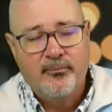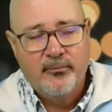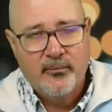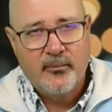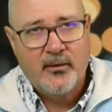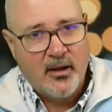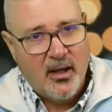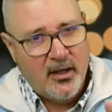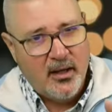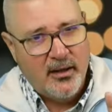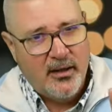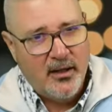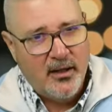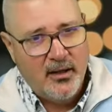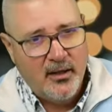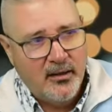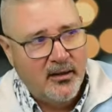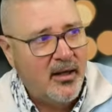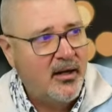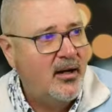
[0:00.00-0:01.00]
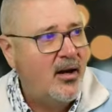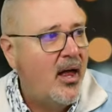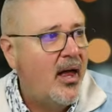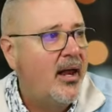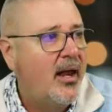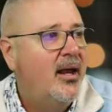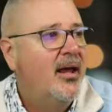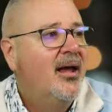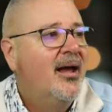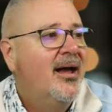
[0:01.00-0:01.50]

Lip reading: Kind of kidding, kind of not.